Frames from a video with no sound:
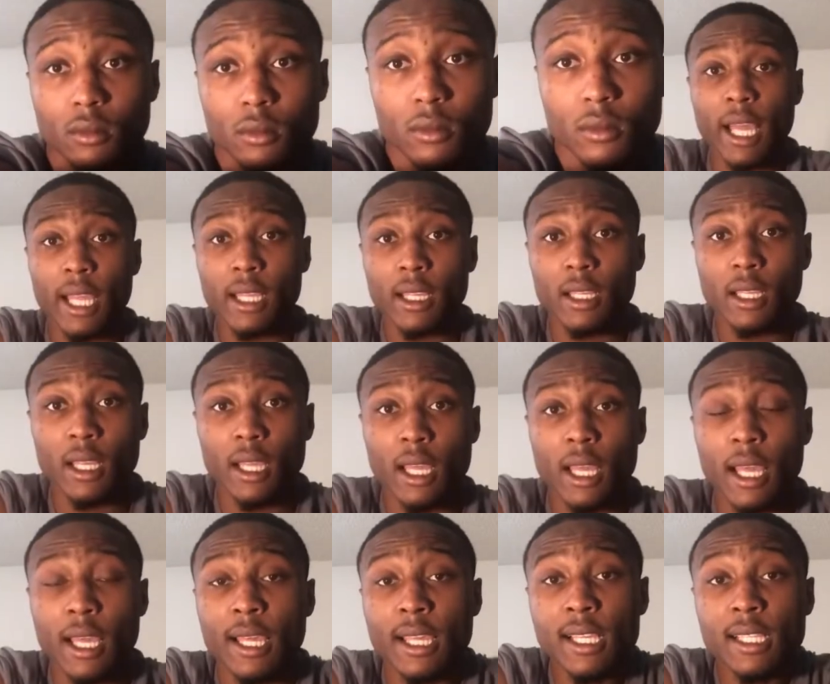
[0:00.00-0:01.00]
Like,
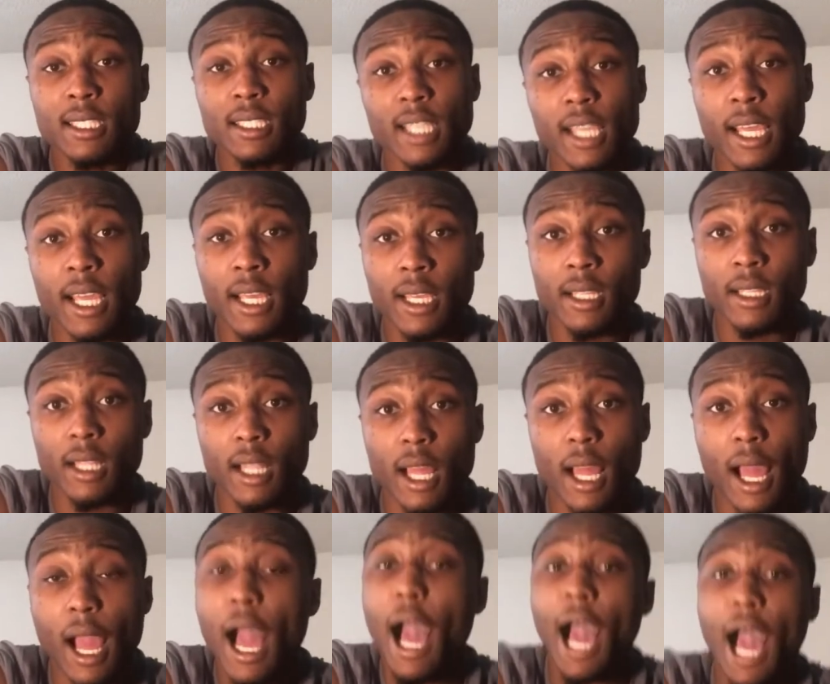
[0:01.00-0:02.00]
he said,
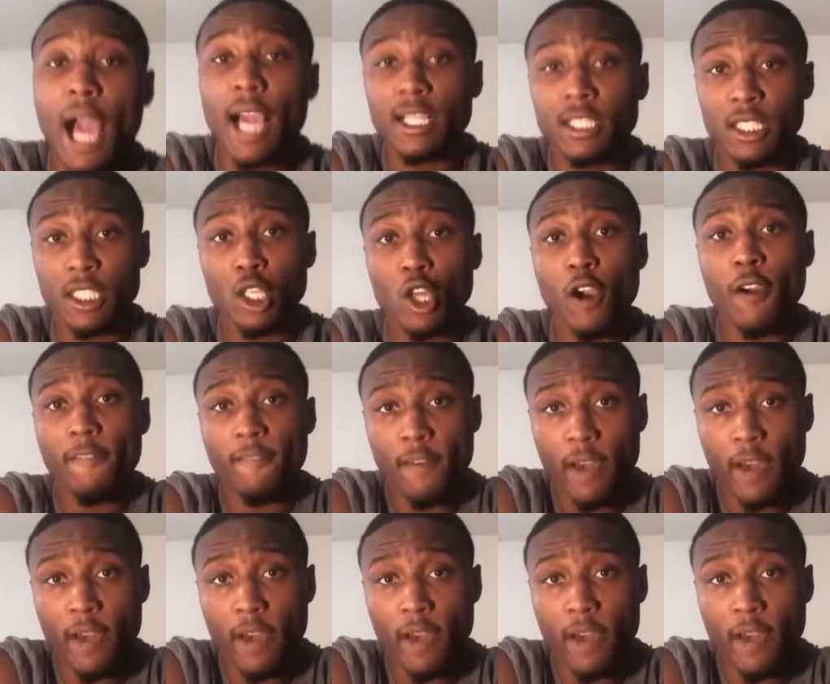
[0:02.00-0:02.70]
I didn't see y'all